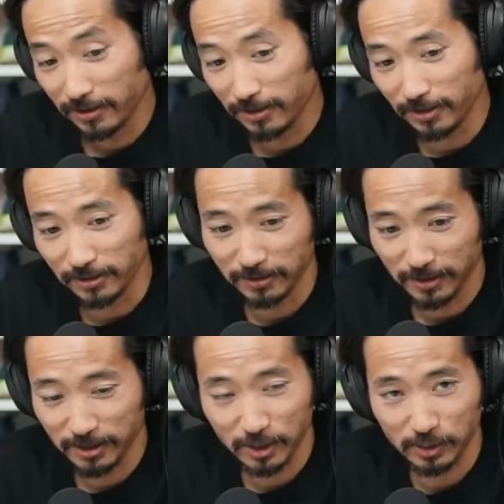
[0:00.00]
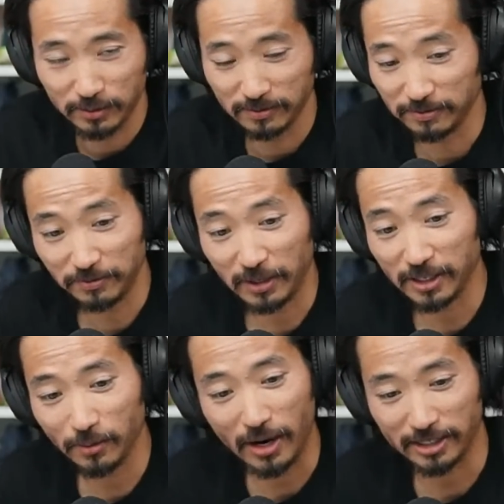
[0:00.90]
you know, it's just
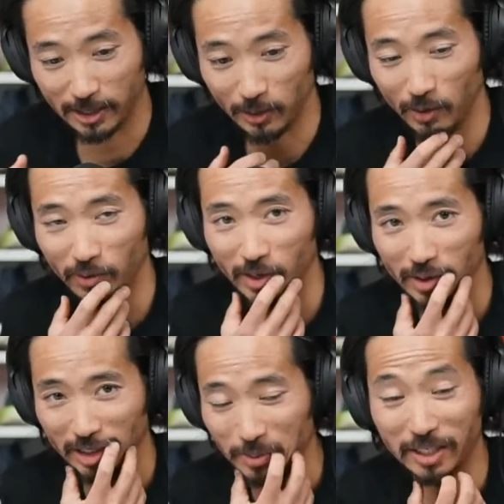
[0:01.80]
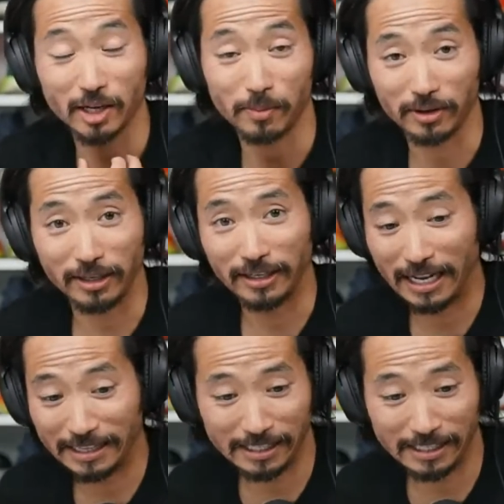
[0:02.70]
funny to watch. I don't know if anyone else picked up on that.